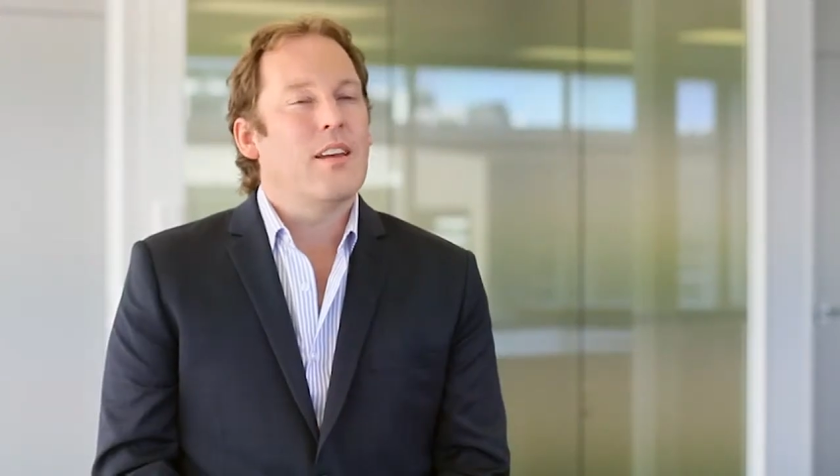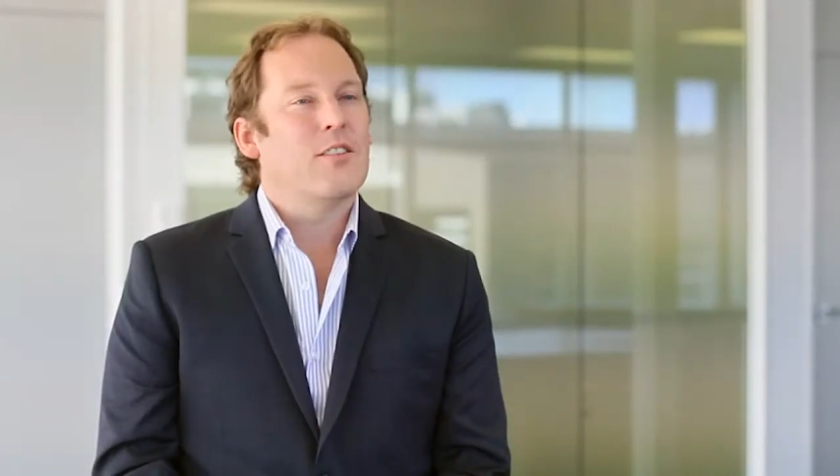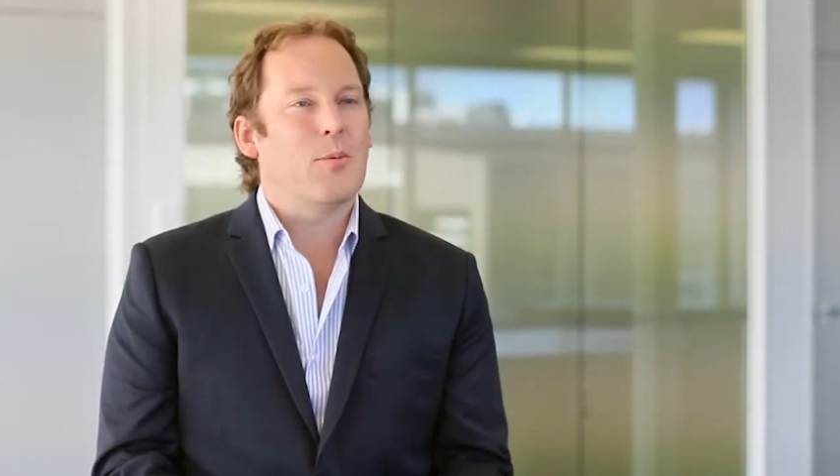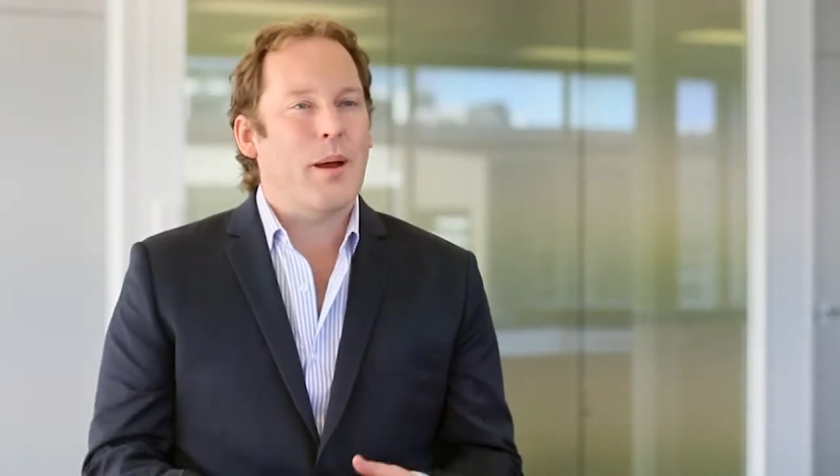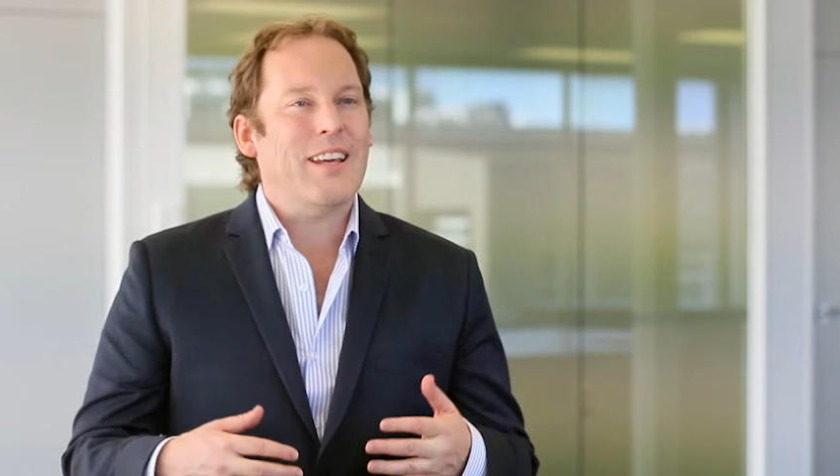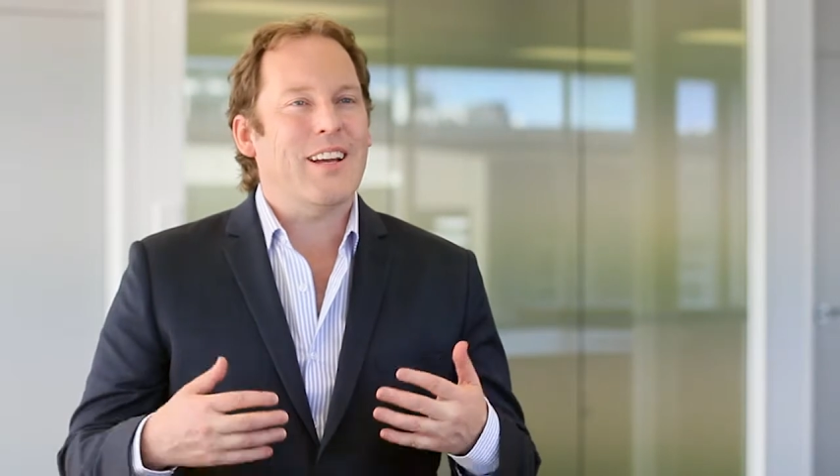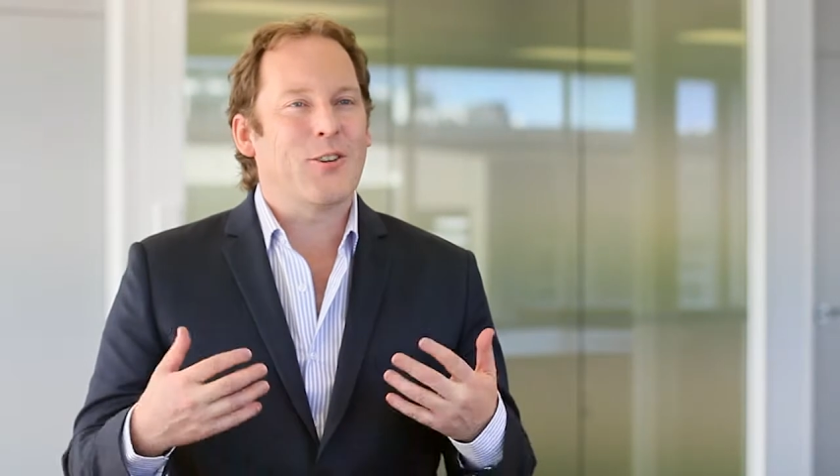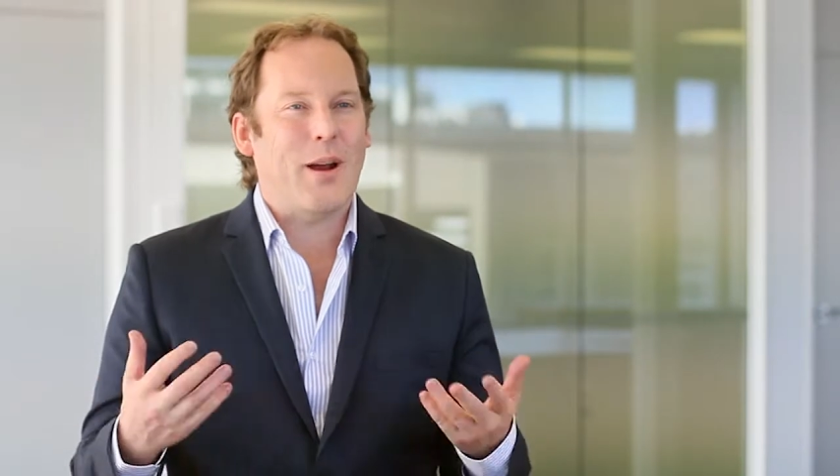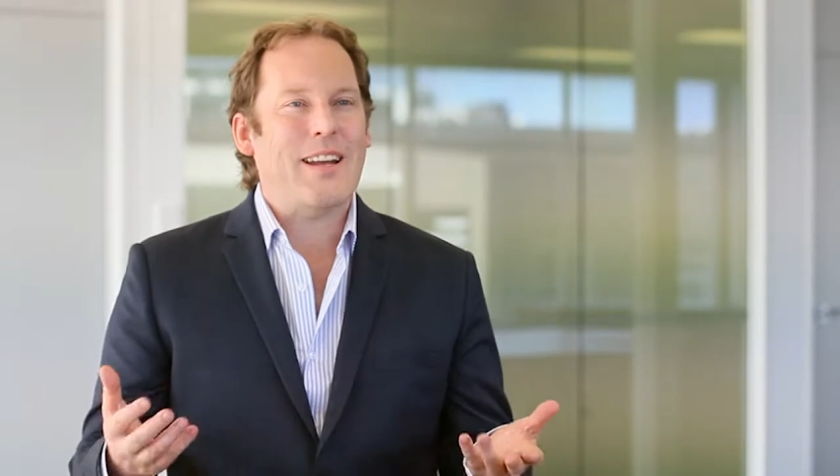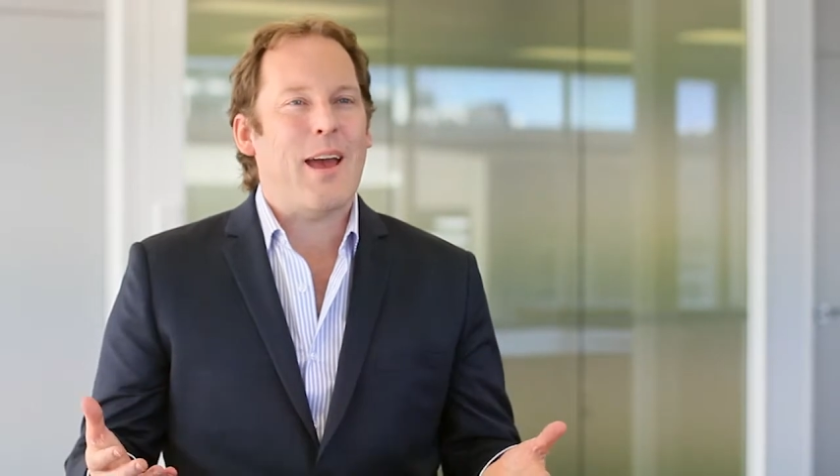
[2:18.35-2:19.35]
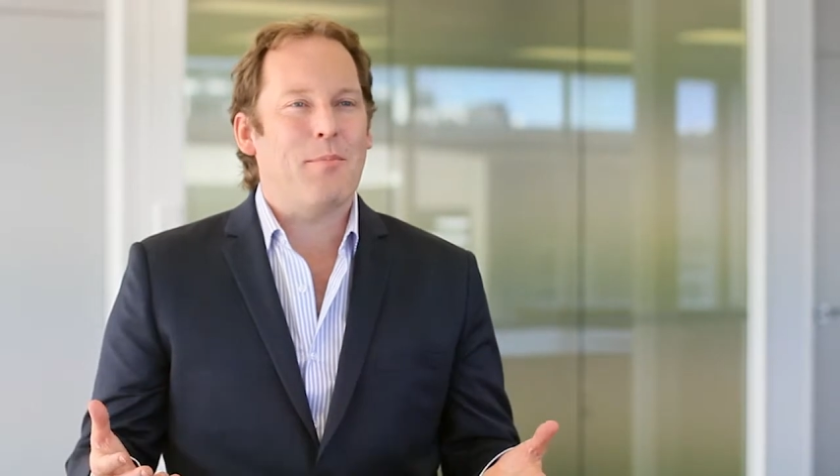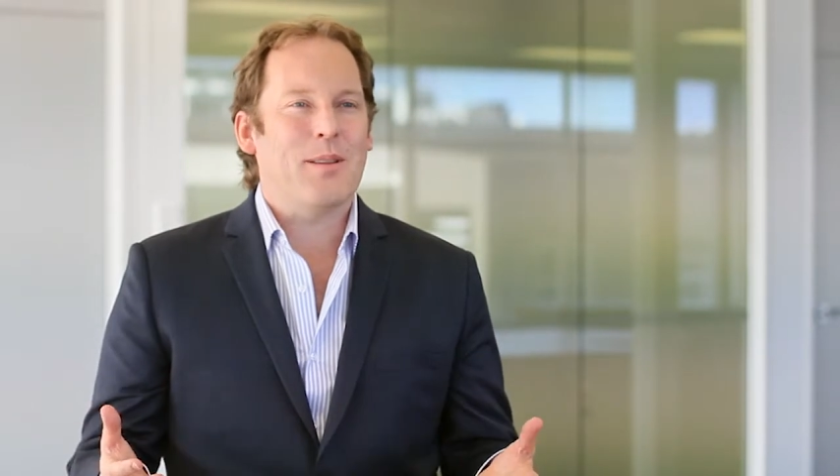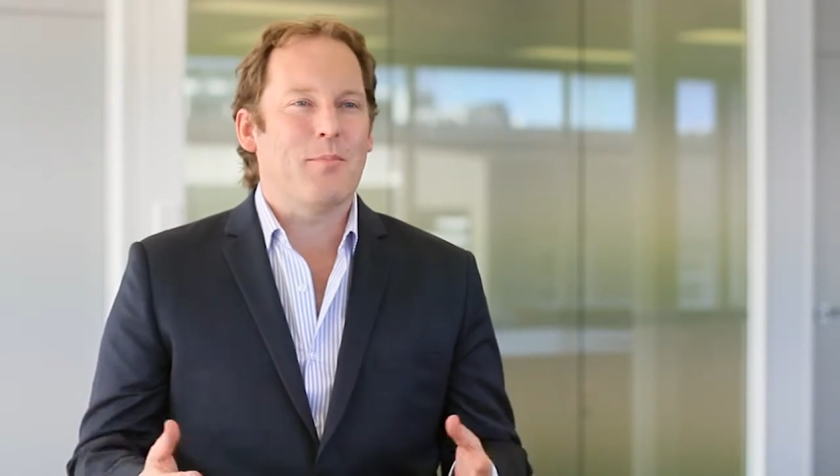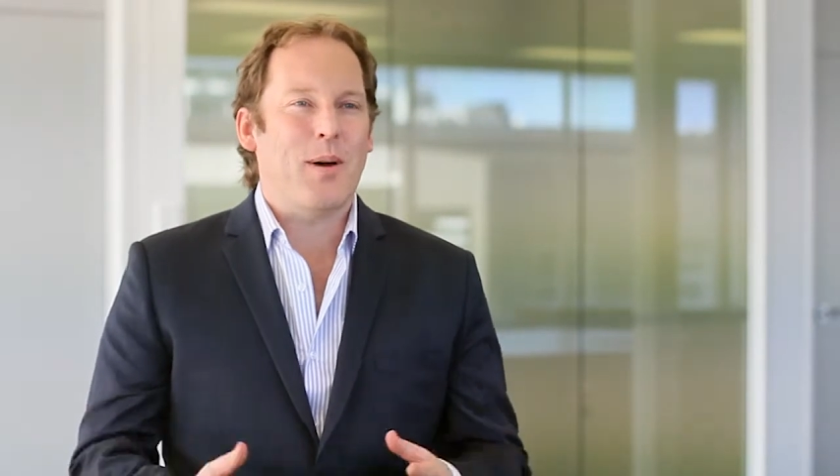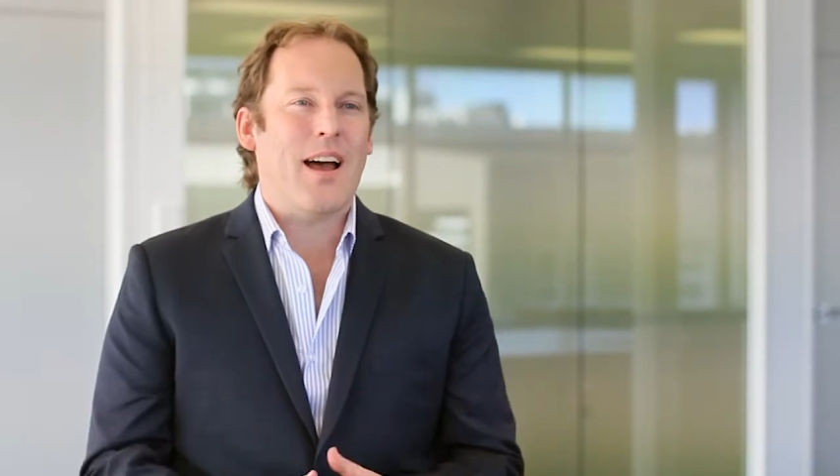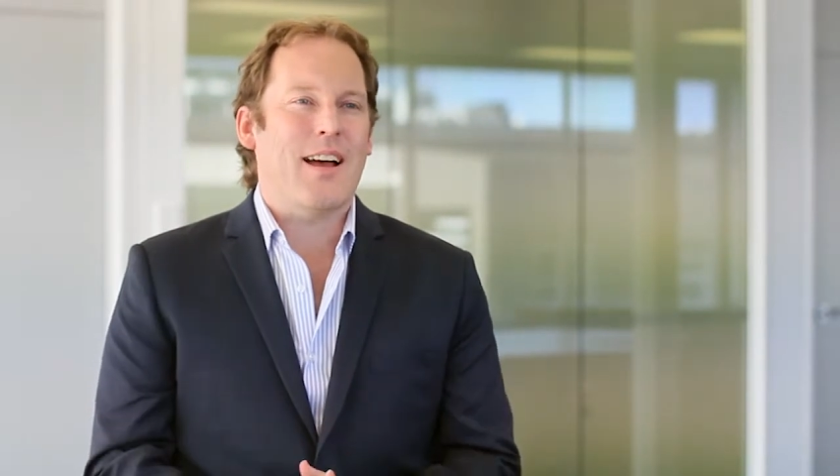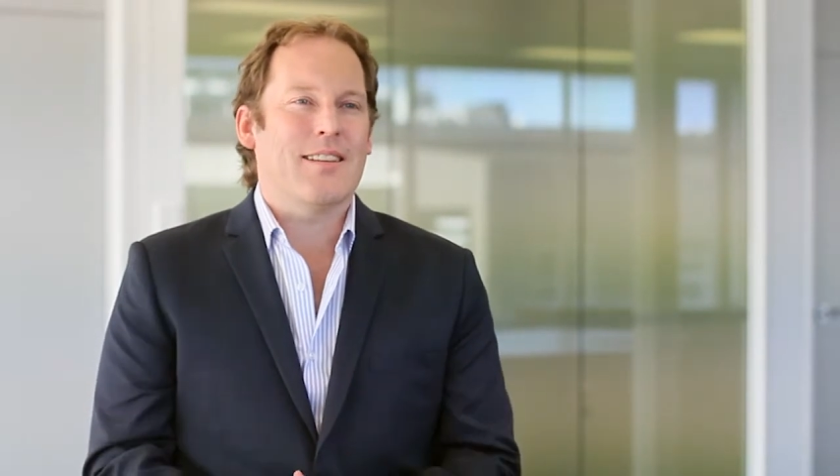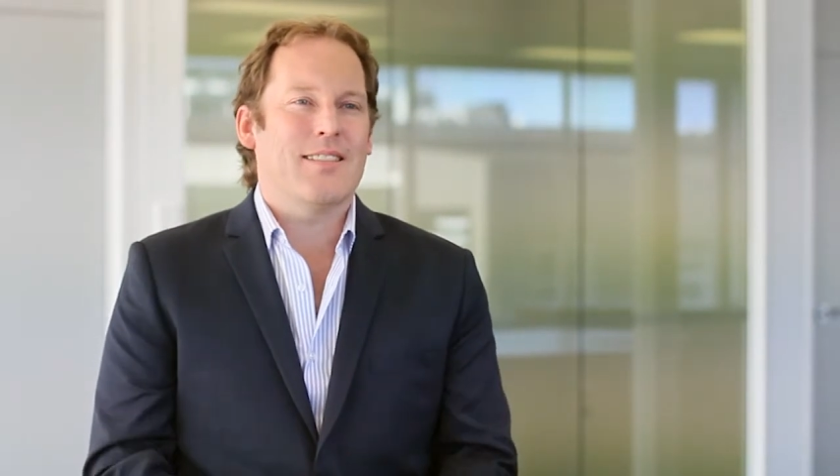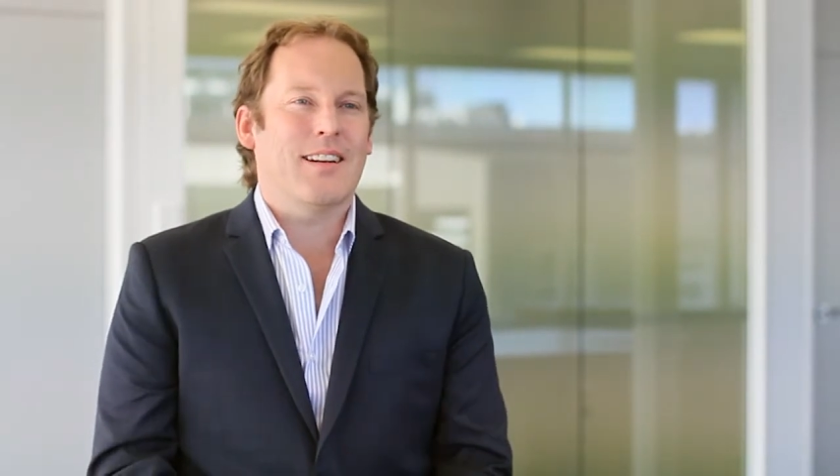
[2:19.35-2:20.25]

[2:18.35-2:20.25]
To make a great app in the past,